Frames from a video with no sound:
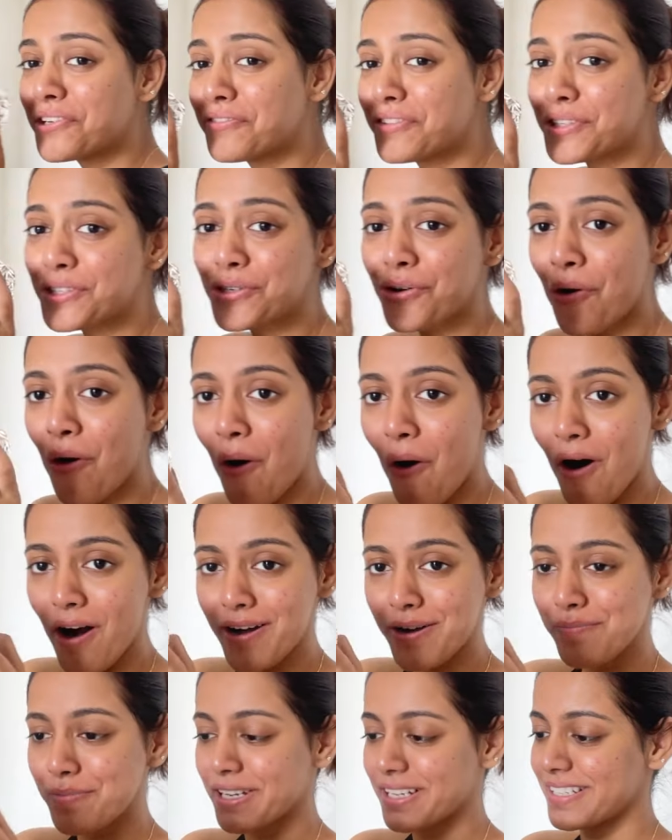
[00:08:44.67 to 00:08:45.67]
If it's
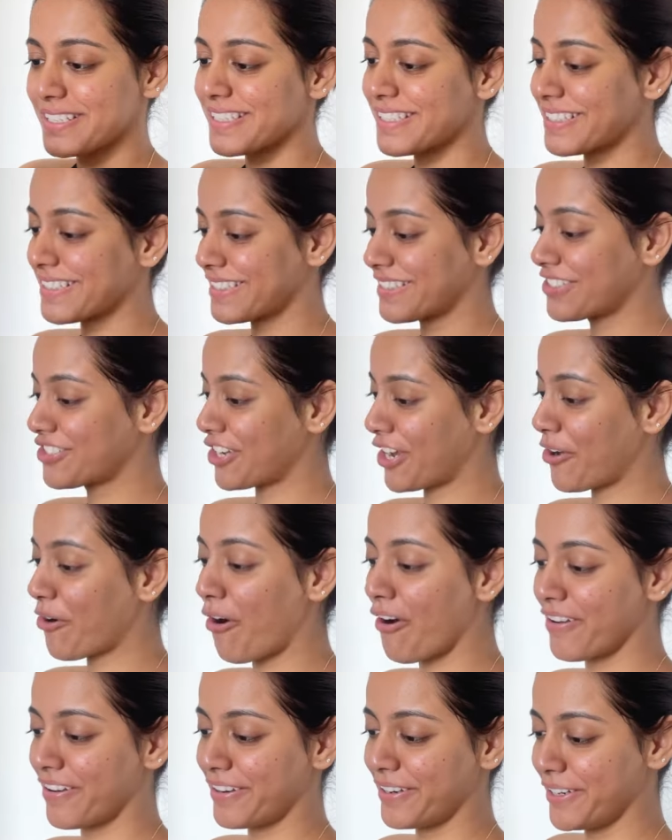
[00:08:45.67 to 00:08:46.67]
hot, because Jay
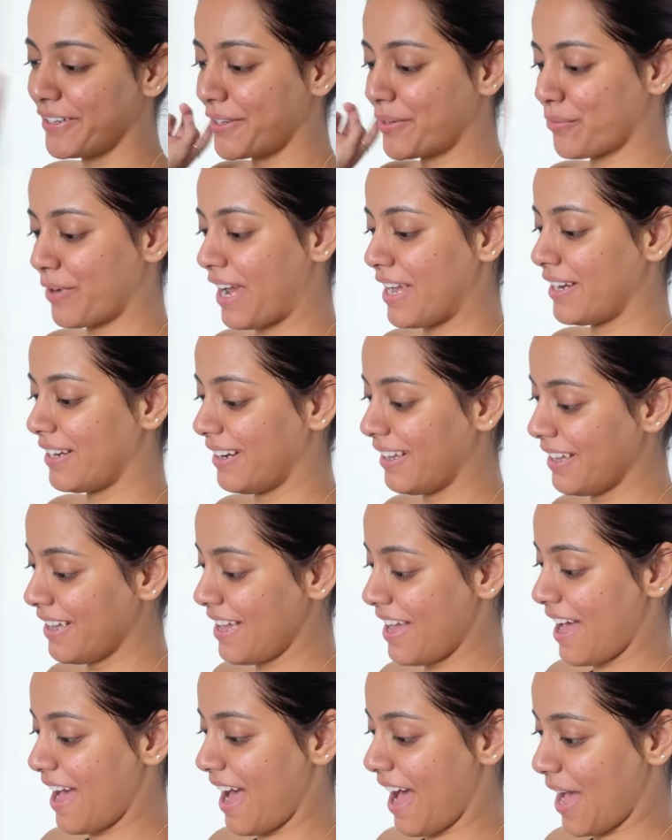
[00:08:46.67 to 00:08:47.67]
ordered it while
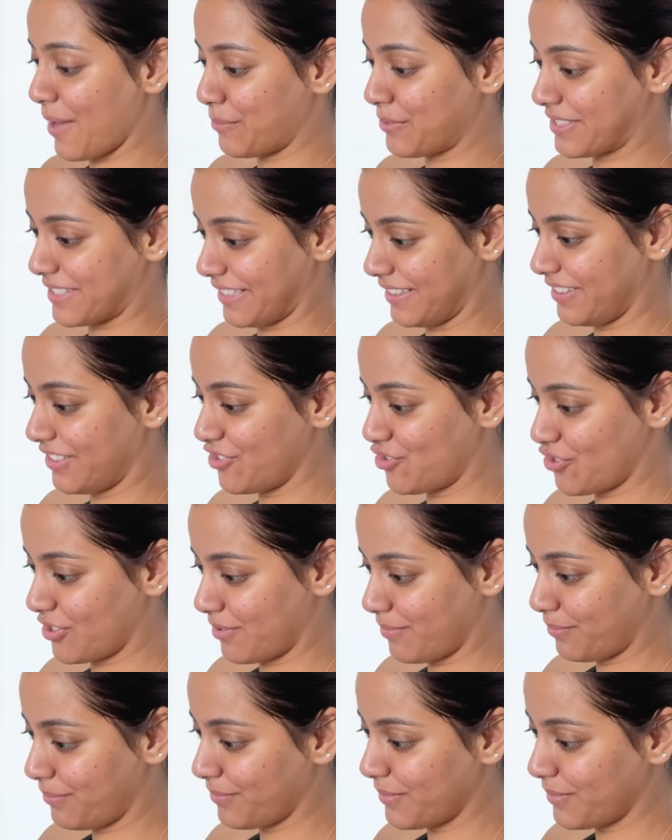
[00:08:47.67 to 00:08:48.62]
I was in the gym.